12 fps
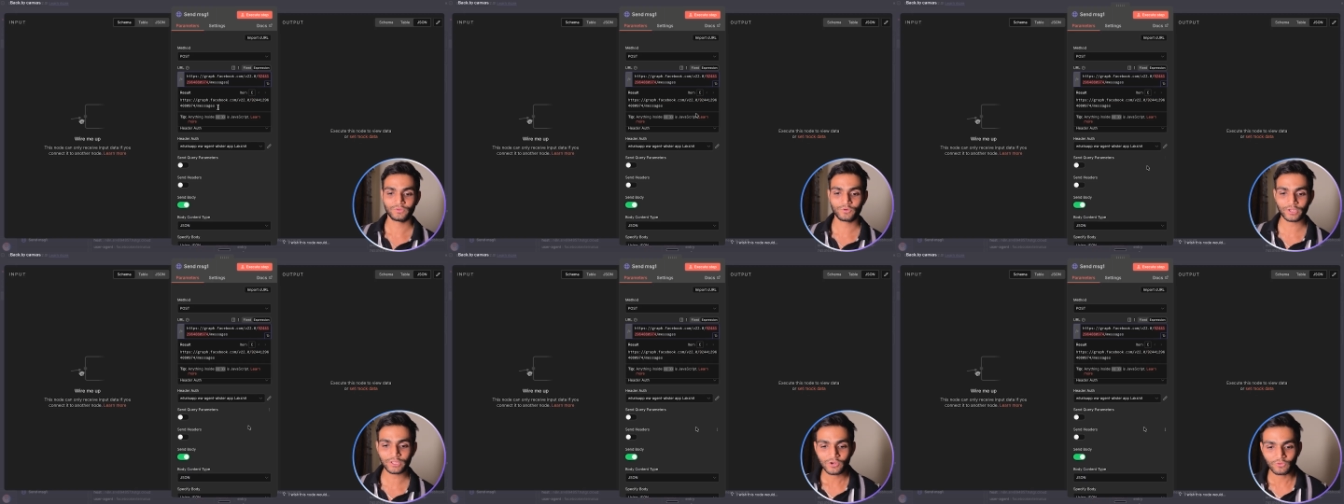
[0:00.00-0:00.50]

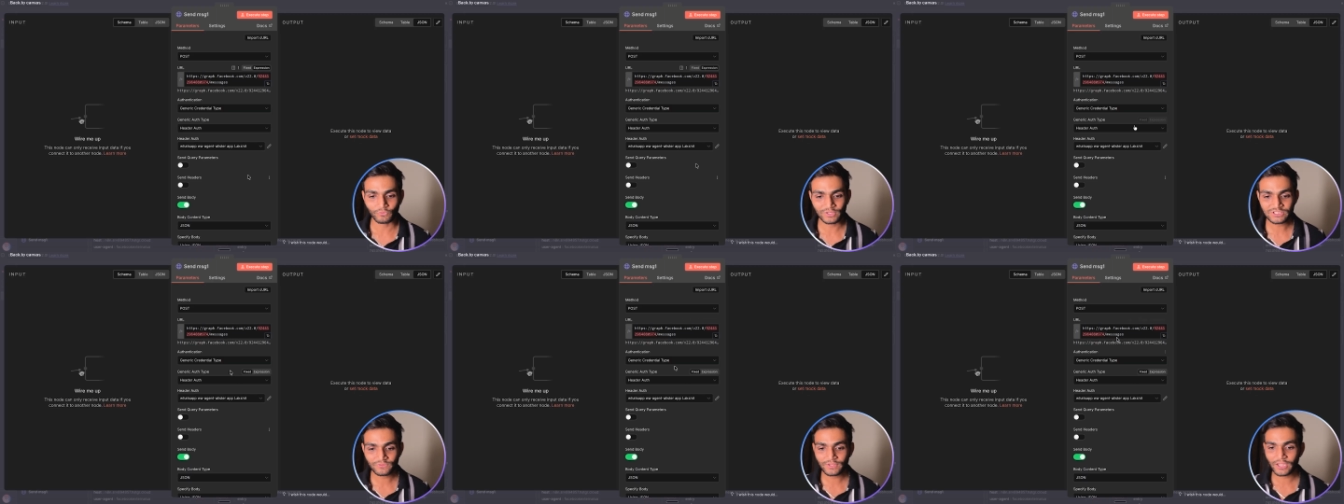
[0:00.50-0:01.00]
okay
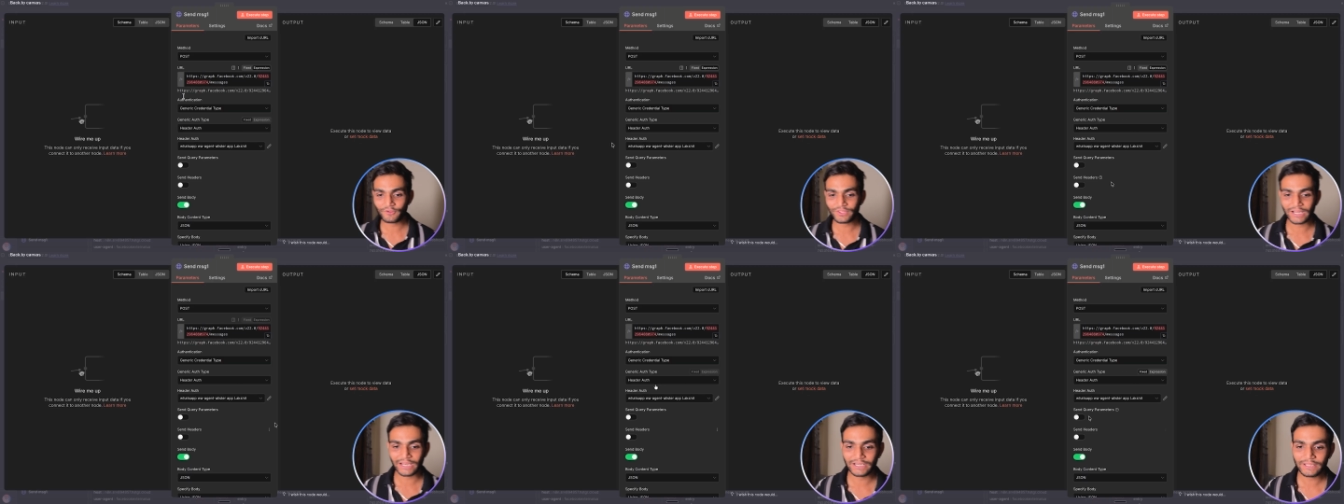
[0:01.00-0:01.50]
once we have
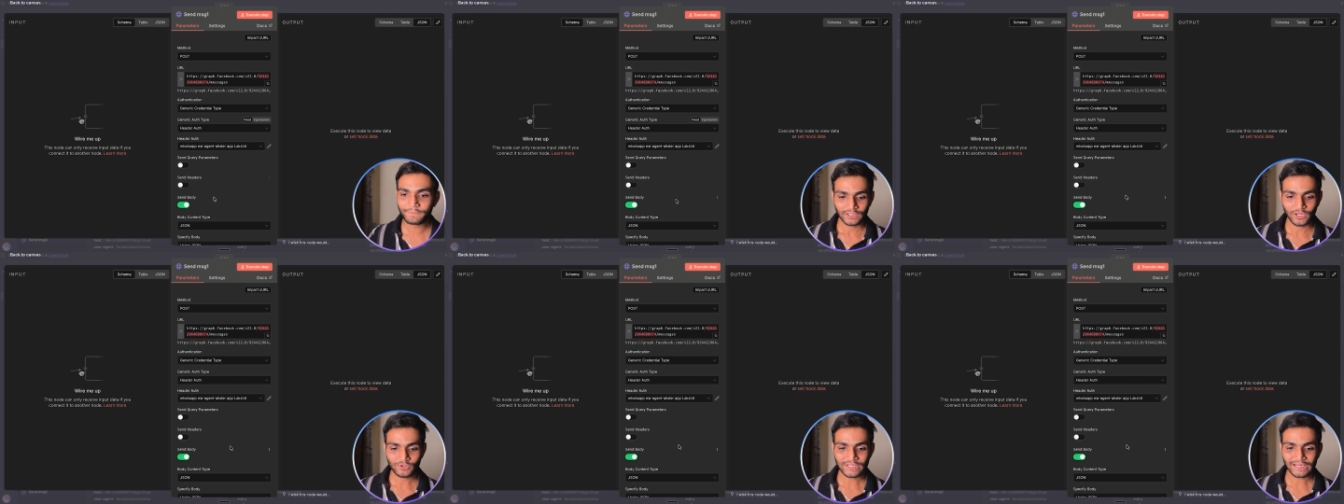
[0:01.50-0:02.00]
that id
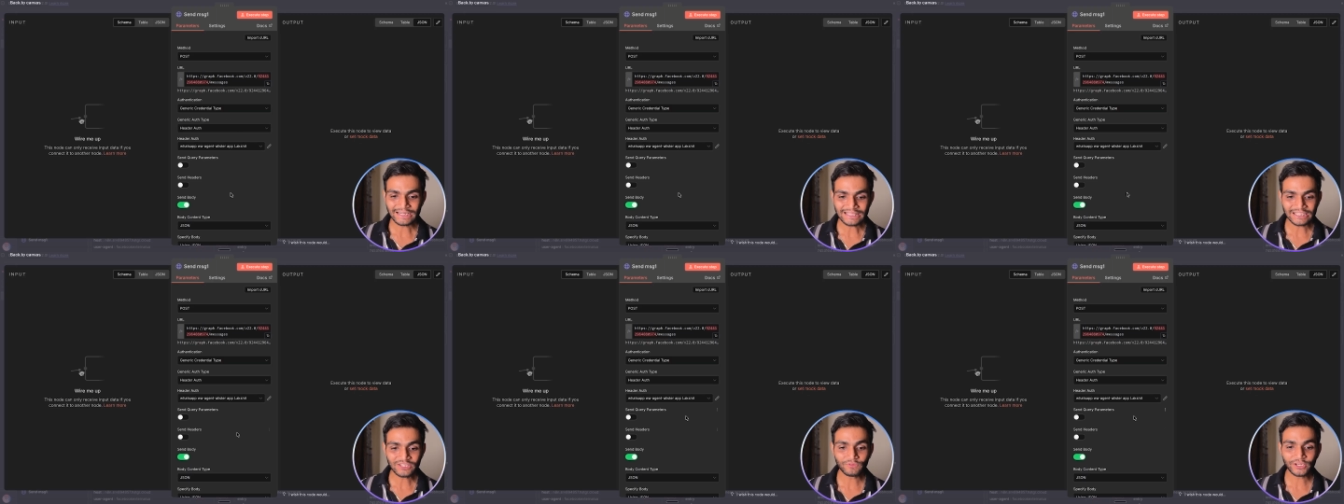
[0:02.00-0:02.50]
now second
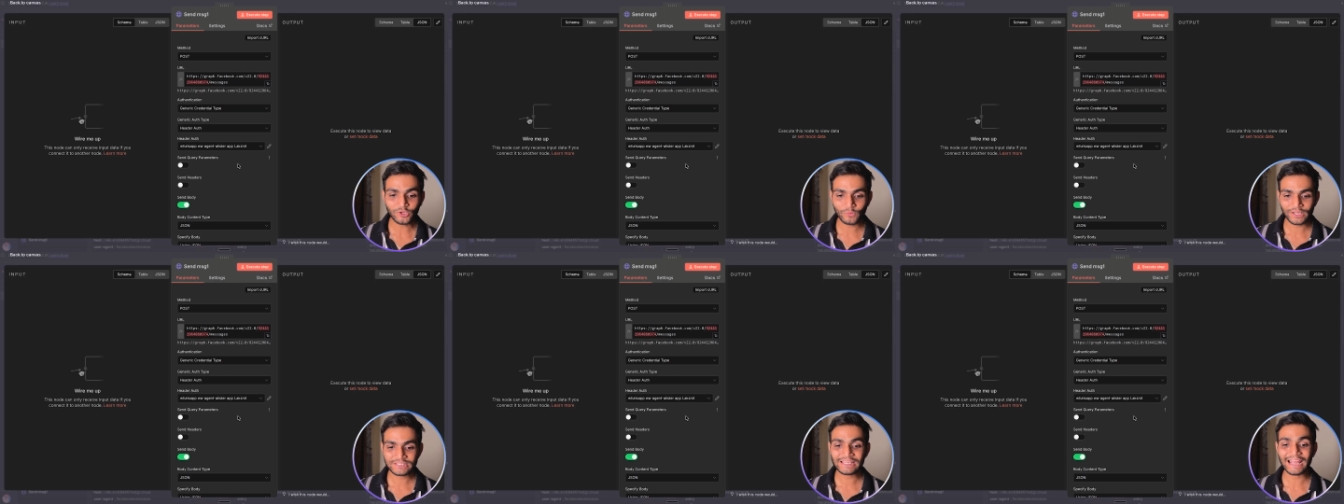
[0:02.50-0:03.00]
thing we
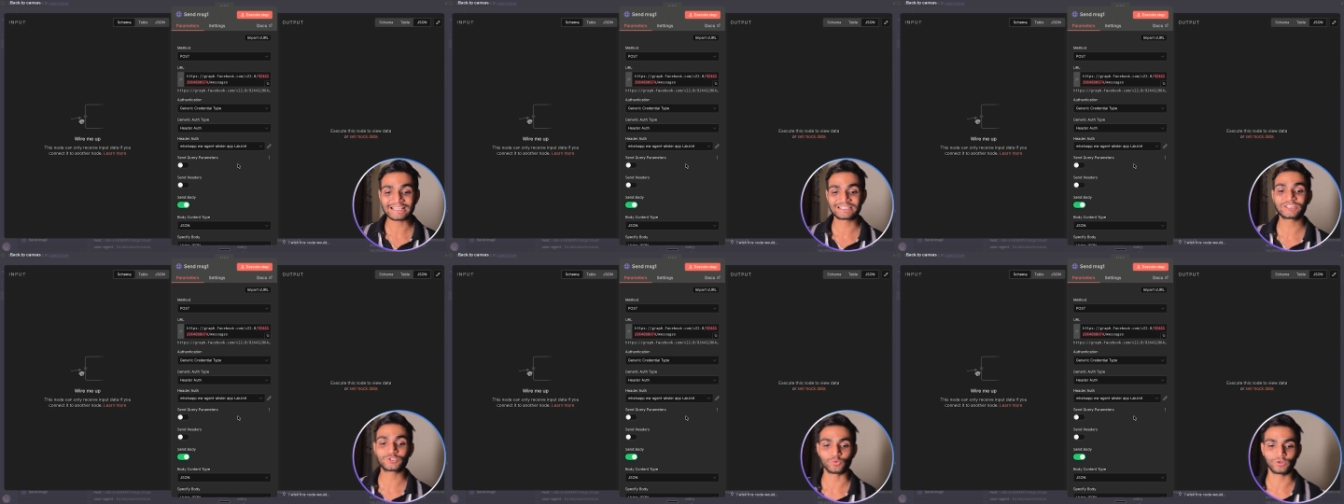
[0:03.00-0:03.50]
require is the
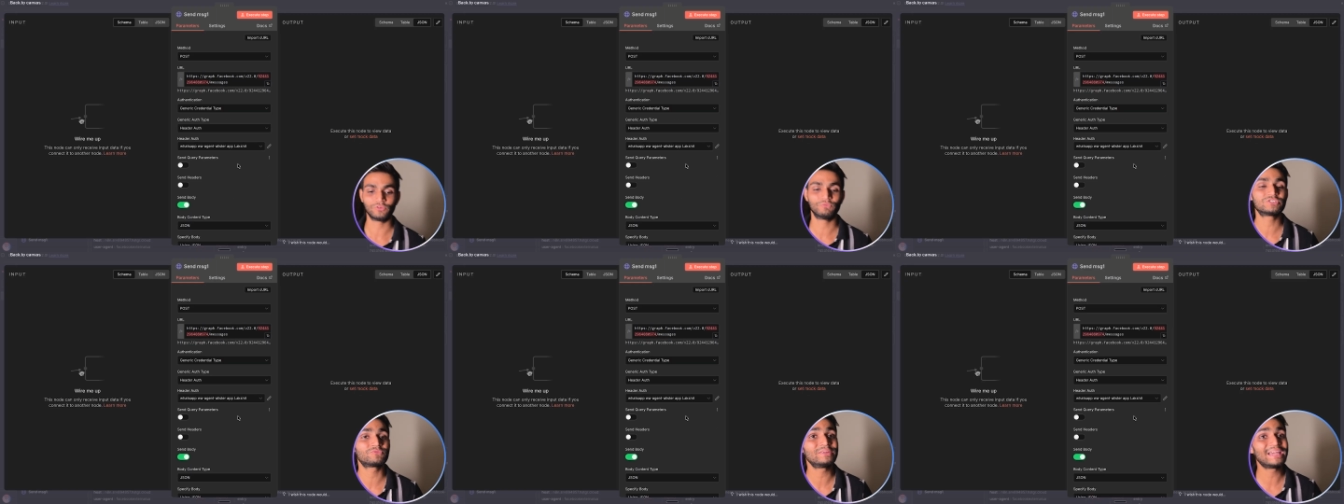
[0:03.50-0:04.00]
access token
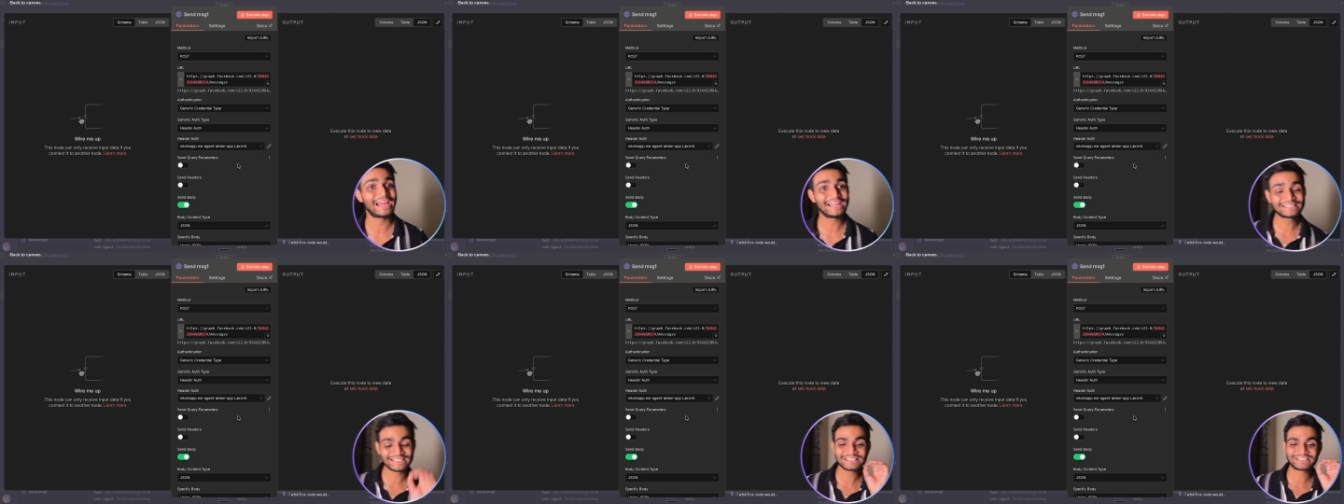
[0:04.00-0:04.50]
which we
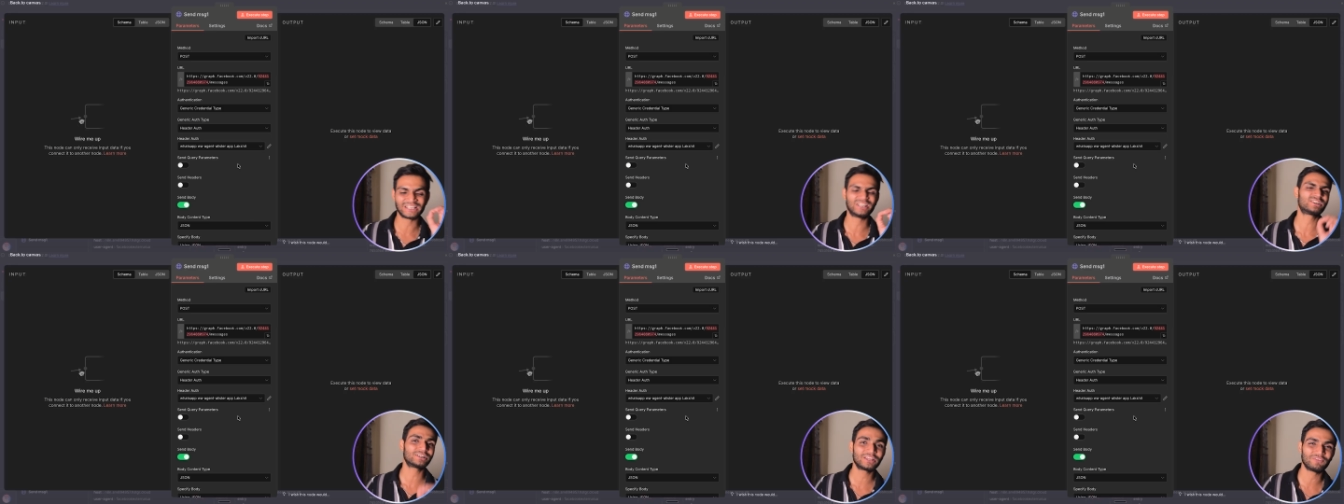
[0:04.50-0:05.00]
had just
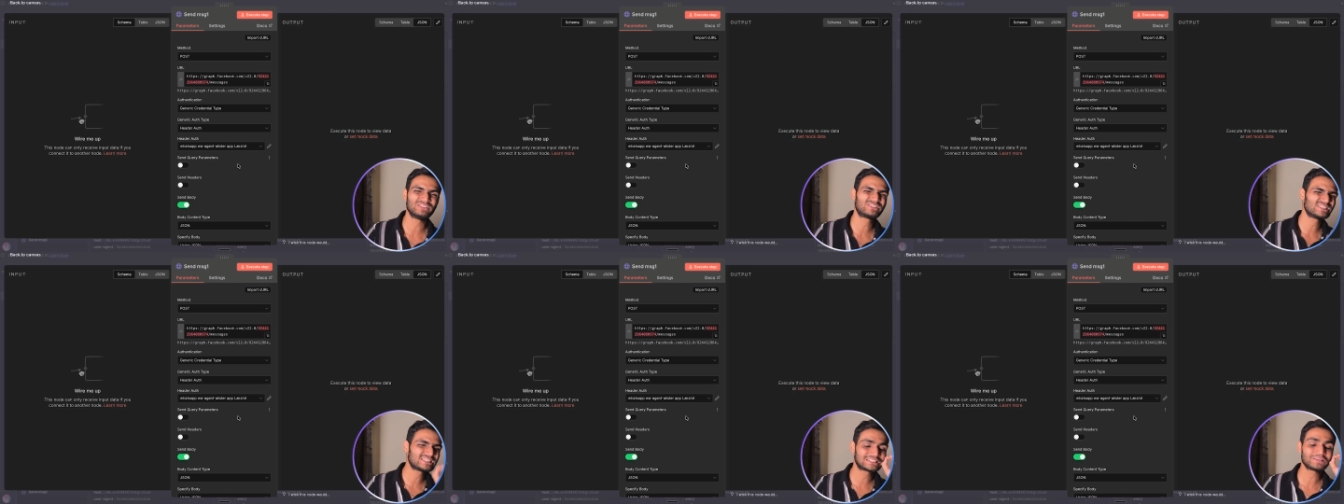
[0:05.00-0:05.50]
generated which
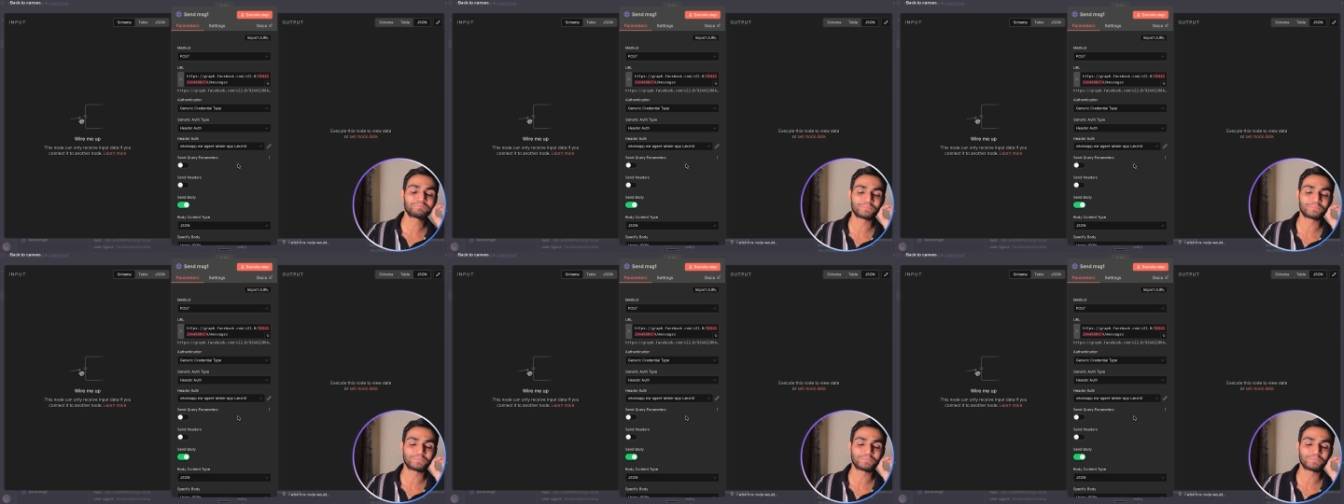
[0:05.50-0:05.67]
is the